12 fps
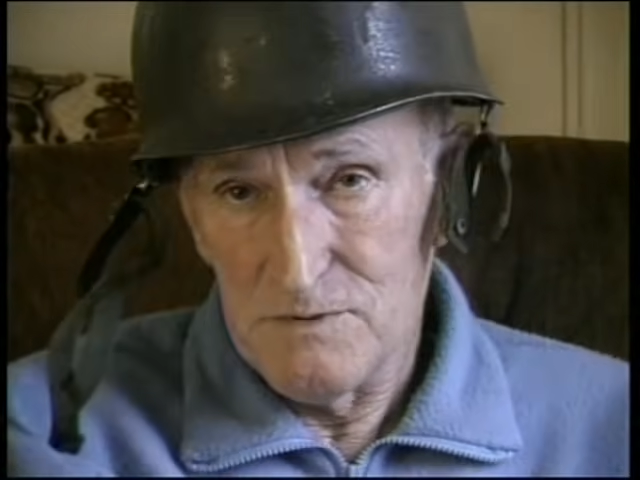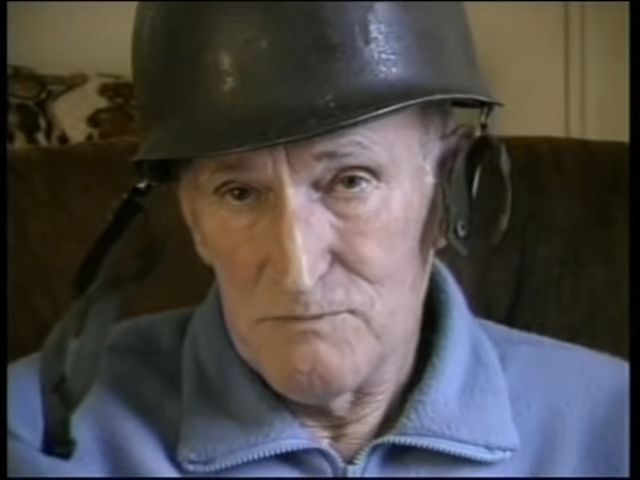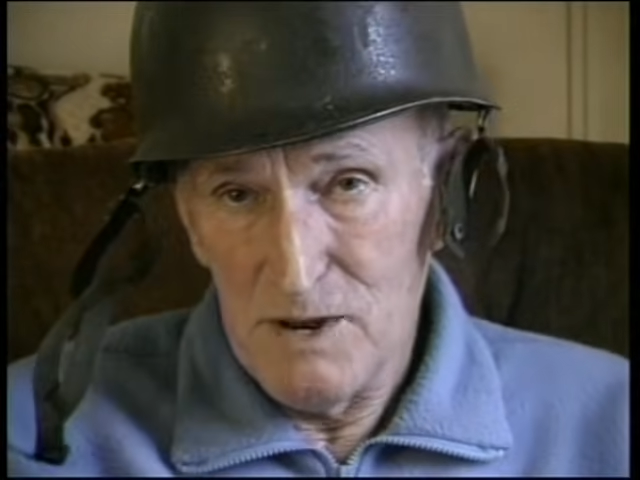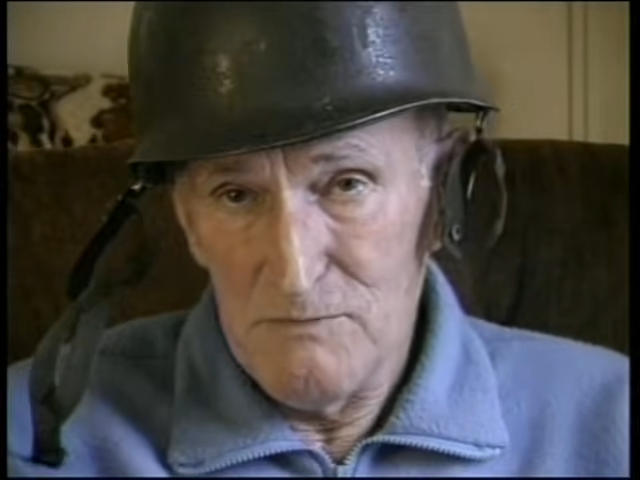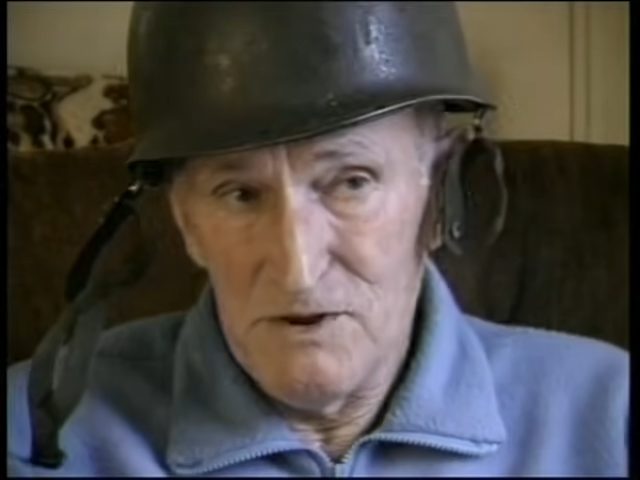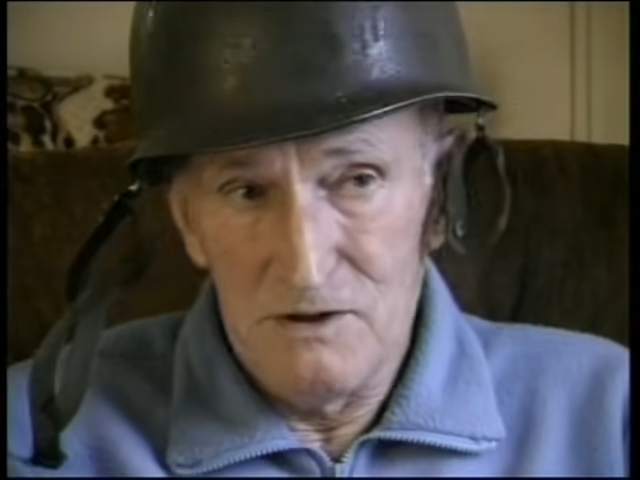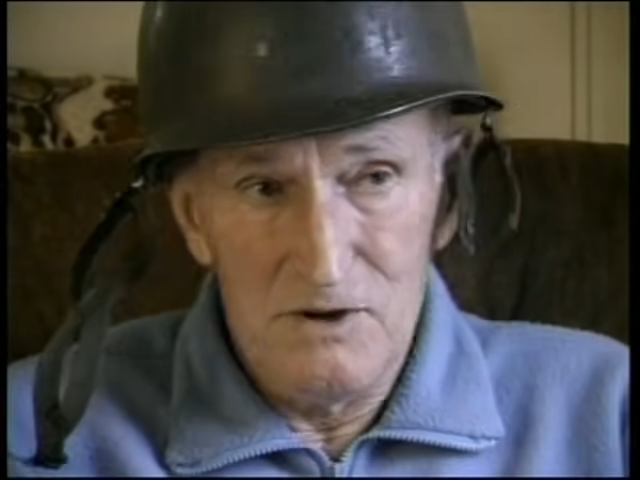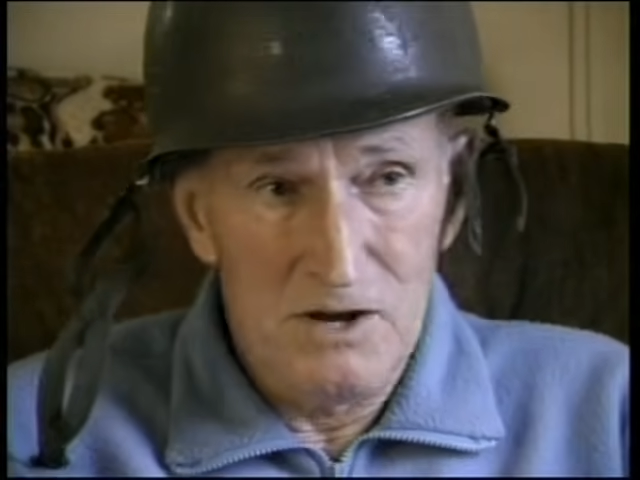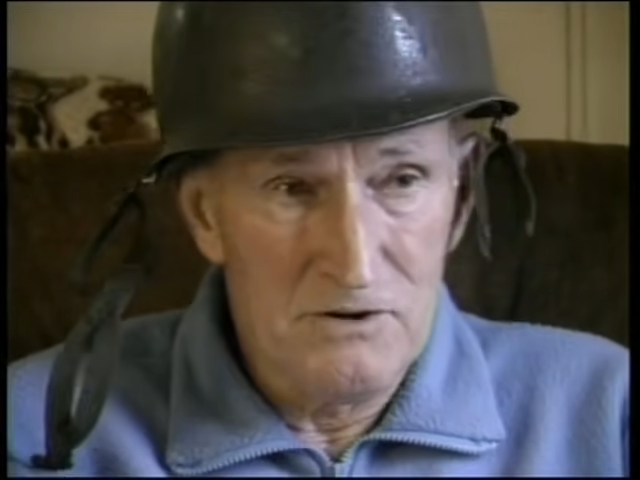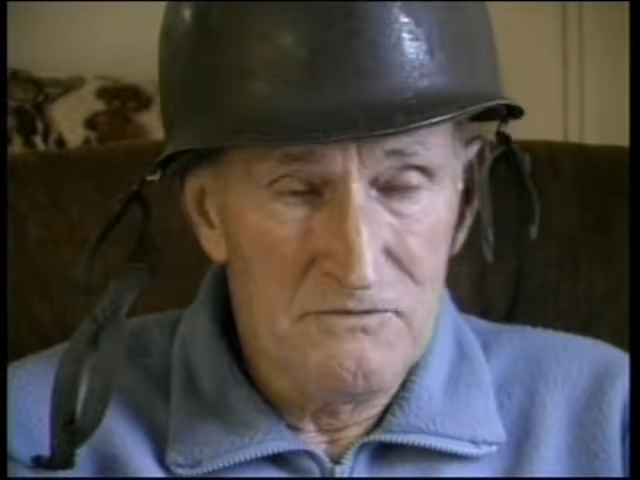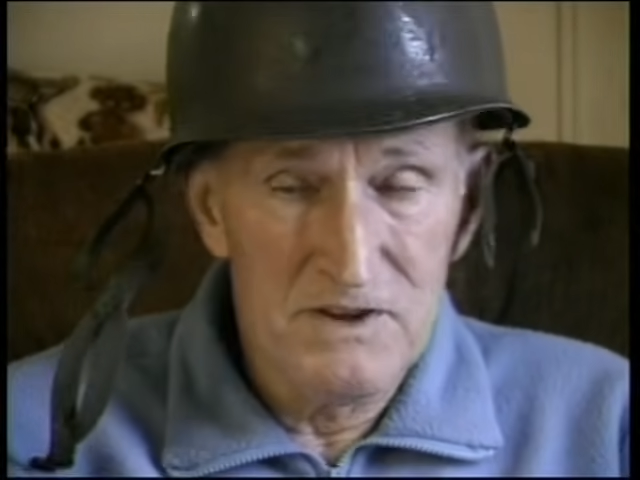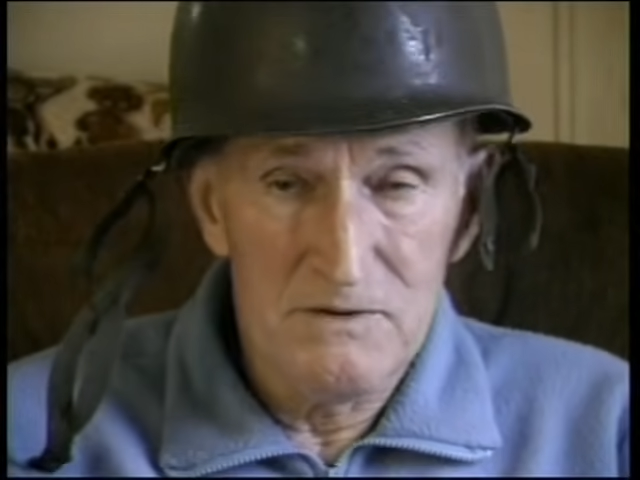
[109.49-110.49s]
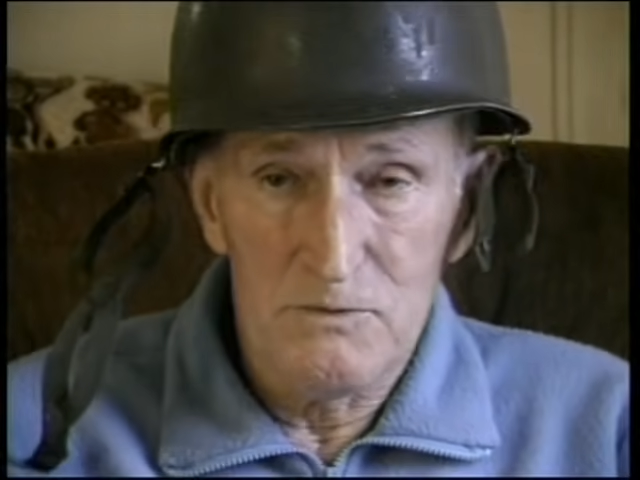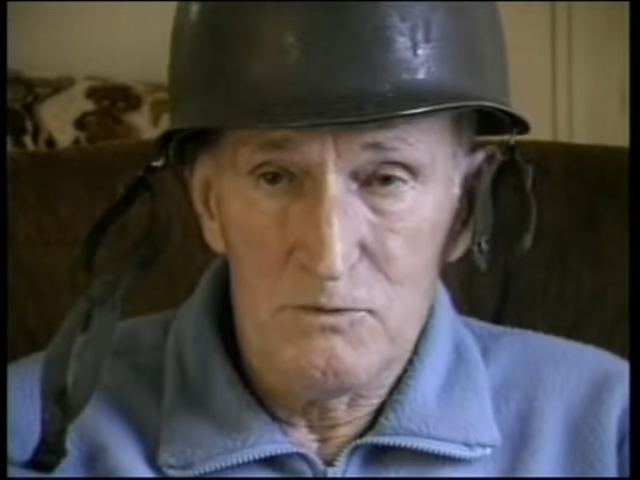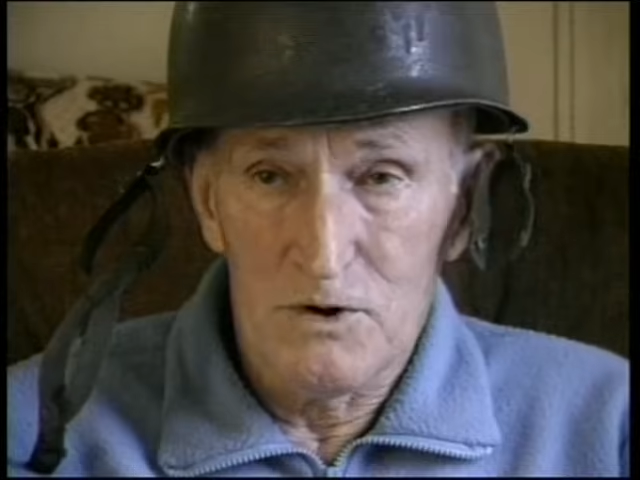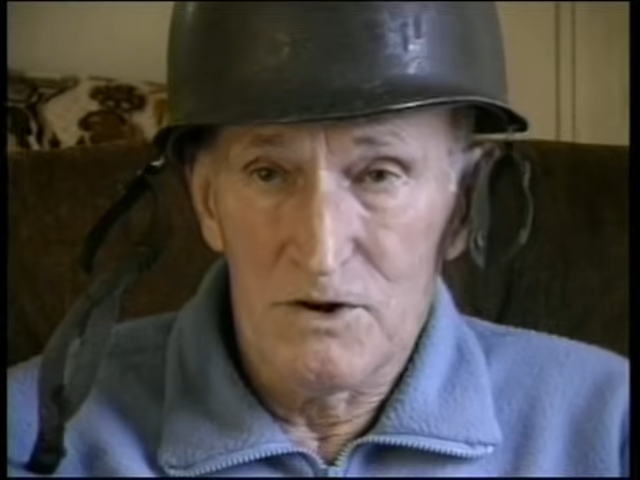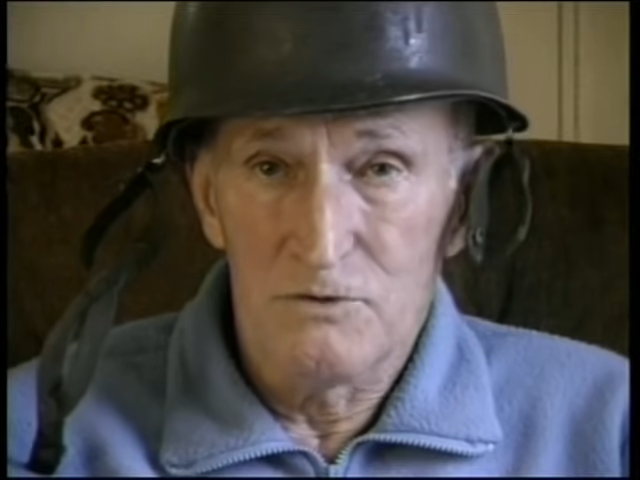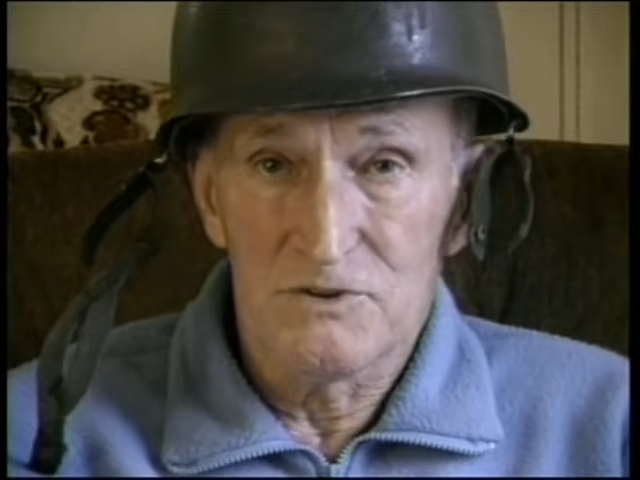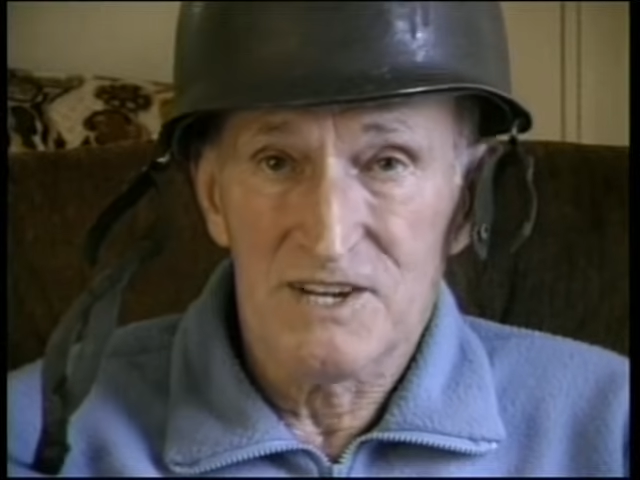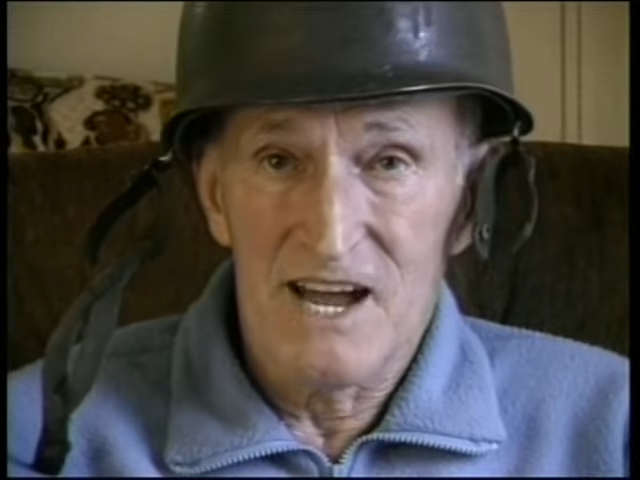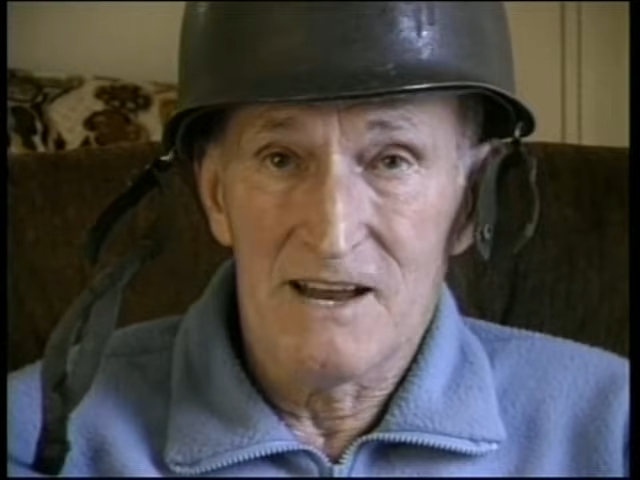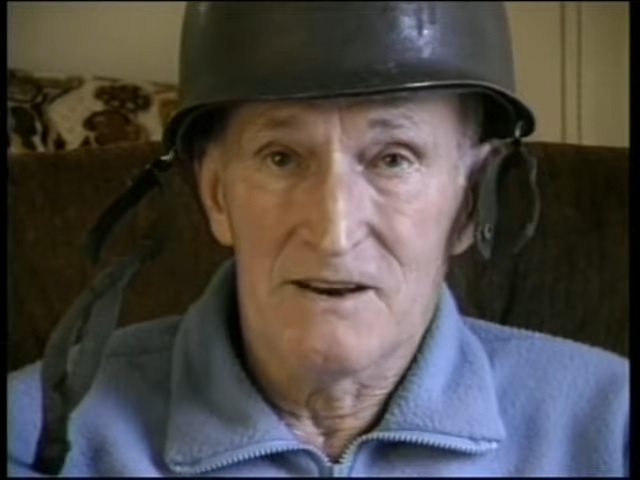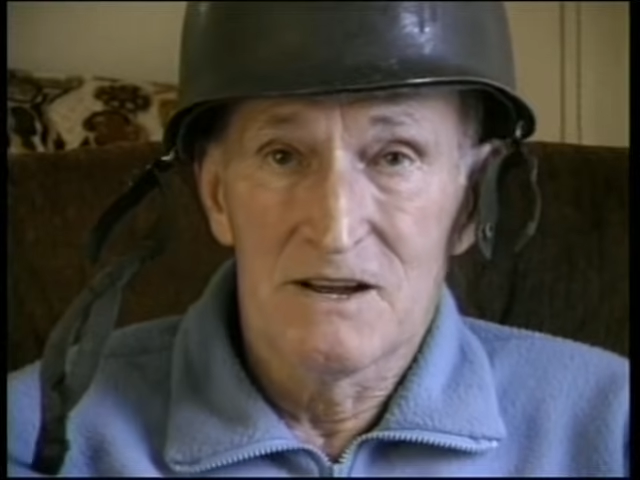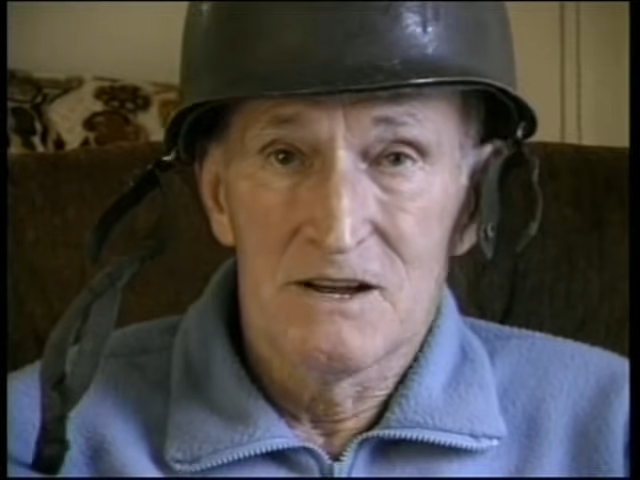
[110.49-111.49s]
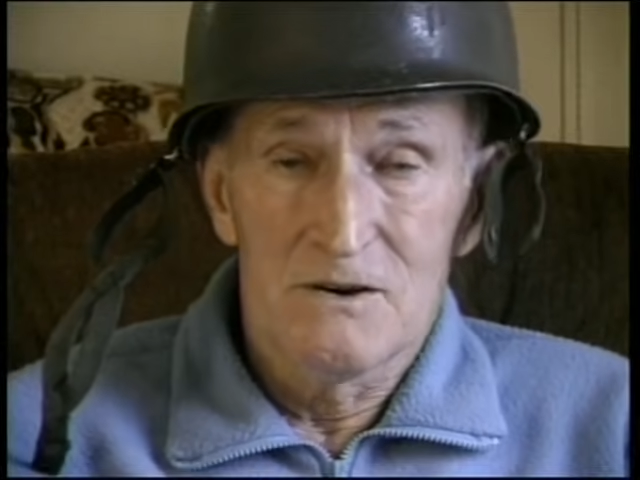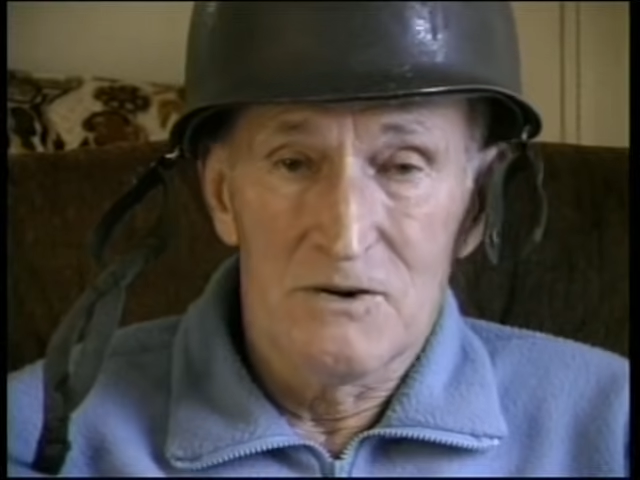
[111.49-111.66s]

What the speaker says: maybe 100 feet from where you was at,